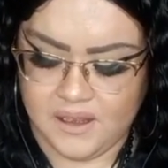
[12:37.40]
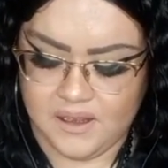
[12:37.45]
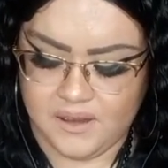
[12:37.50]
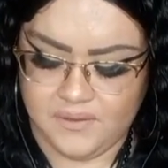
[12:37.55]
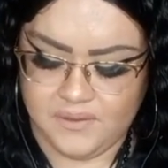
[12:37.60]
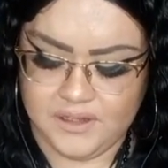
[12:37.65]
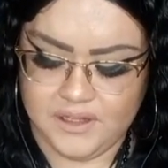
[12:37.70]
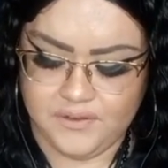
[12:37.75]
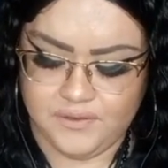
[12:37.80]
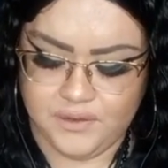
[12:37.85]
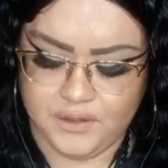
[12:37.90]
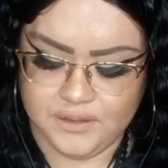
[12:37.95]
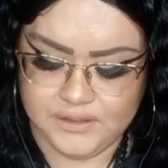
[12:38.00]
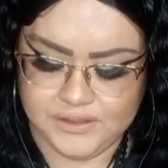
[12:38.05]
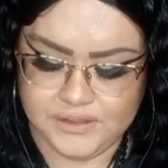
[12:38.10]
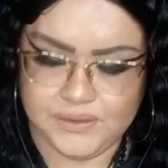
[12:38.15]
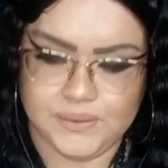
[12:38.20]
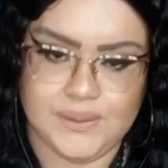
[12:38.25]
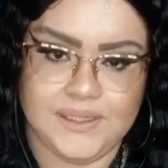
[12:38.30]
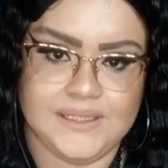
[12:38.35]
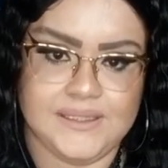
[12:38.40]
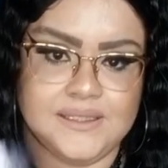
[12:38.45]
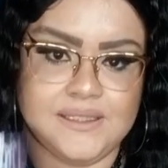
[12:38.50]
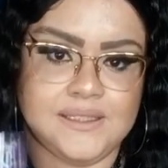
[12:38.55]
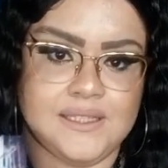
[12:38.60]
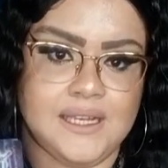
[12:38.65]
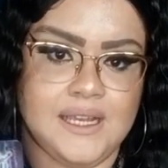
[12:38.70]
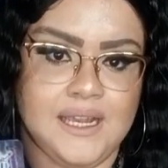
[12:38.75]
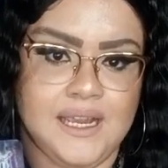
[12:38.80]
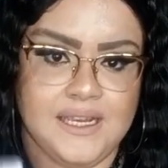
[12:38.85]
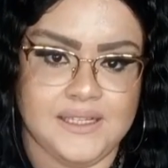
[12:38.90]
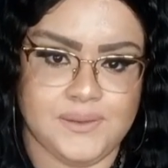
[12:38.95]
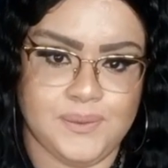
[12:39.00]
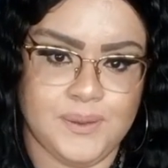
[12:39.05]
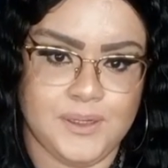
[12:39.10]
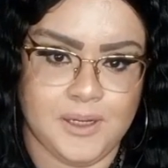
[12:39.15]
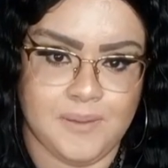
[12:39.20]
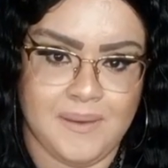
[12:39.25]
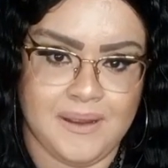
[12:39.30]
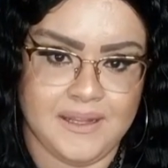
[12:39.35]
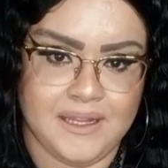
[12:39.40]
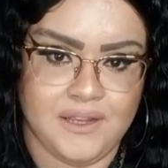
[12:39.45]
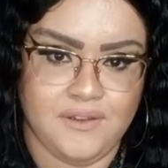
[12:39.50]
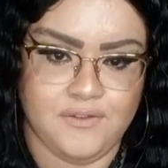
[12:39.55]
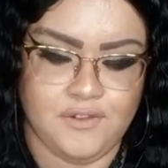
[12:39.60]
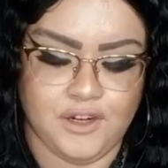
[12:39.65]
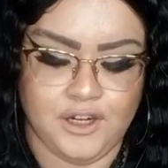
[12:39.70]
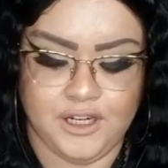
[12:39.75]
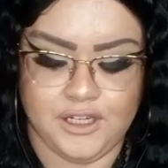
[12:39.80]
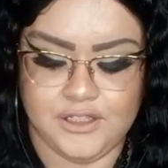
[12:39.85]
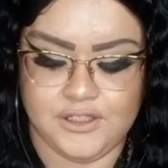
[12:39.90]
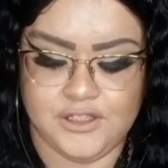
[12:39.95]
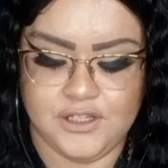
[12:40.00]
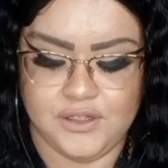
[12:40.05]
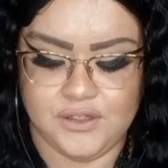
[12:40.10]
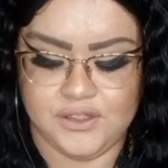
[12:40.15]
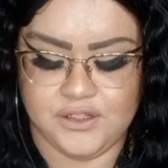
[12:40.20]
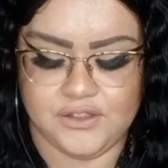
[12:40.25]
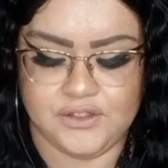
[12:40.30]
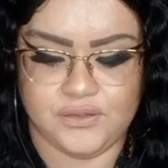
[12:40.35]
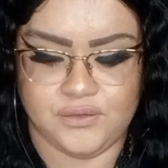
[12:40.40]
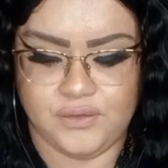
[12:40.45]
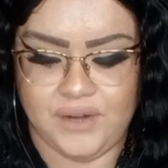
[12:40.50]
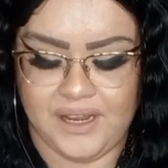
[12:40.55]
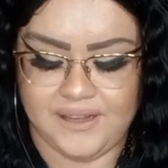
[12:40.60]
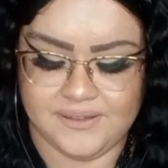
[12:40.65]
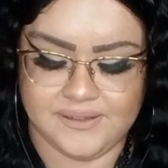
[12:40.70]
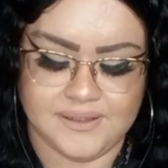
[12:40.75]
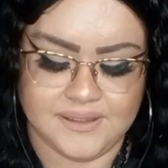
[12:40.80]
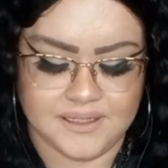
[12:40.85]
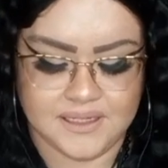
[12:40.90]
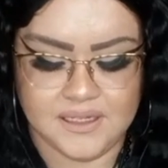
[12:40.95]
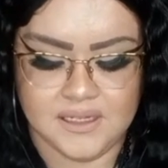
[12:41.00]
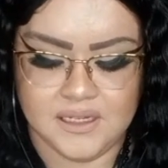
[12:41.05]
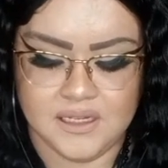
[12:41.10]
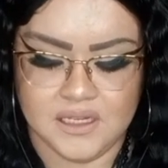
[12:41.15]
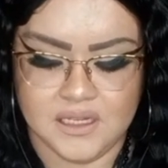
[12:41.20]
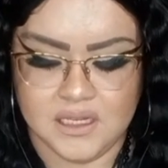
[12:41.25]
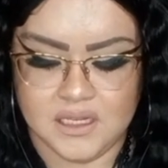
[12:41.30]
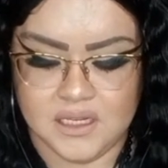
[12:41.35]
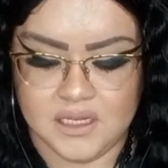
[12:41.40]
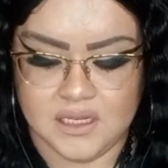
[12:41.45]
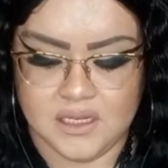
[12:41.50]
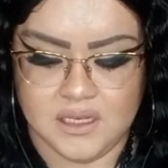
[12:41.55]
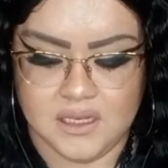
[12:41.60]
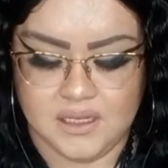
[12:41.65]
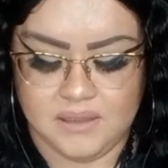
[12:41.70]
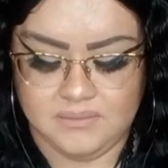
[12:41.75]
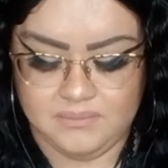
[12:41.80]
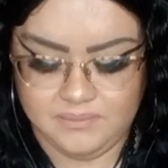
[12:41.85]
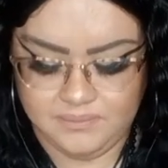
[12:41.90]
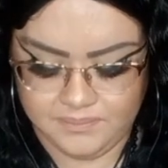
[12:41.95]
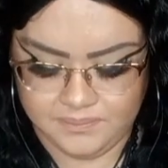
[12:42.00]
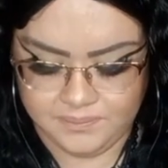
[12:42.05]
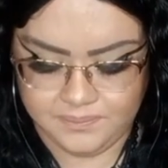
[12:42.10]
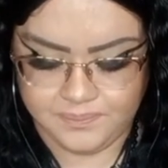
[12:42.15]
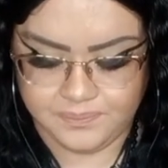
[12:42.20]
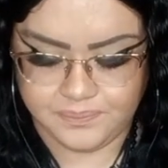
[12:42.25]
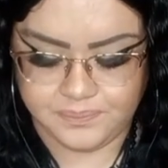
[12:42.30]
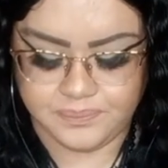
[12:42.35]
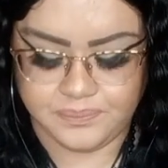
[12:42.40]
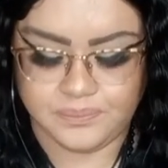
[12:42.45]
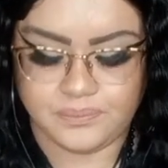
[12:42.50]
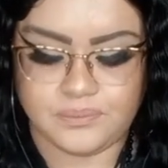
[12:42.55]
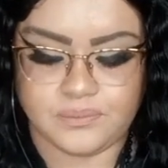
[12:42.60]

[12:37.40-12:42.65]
With the Four of Swords, it's recommending for her to just rest and